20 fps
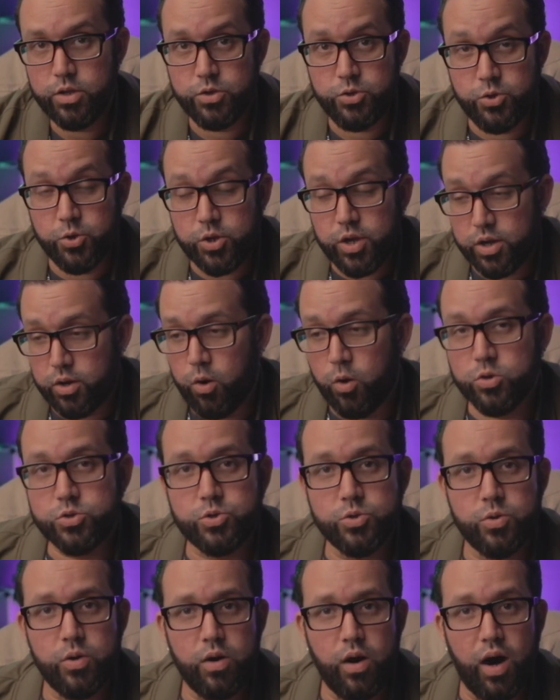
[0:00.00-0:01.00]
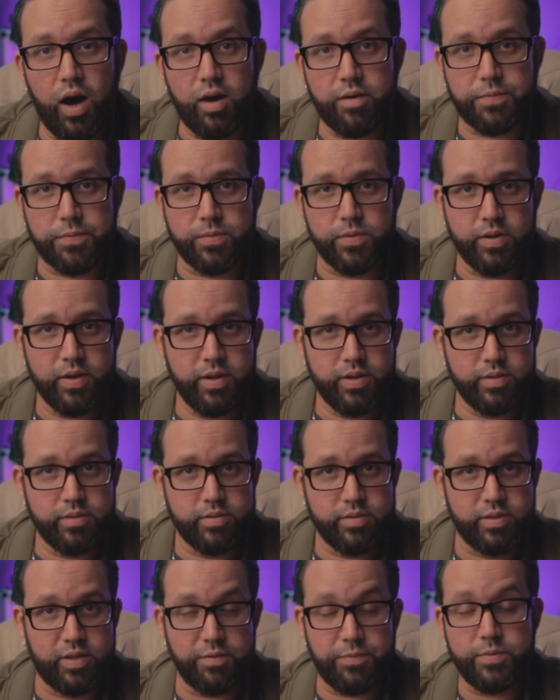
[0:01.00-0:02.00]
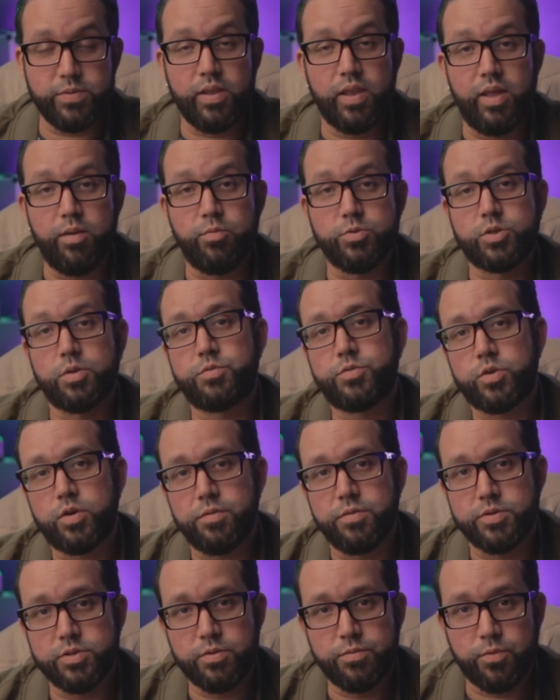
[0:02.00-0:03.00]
You can also offer different levels of service.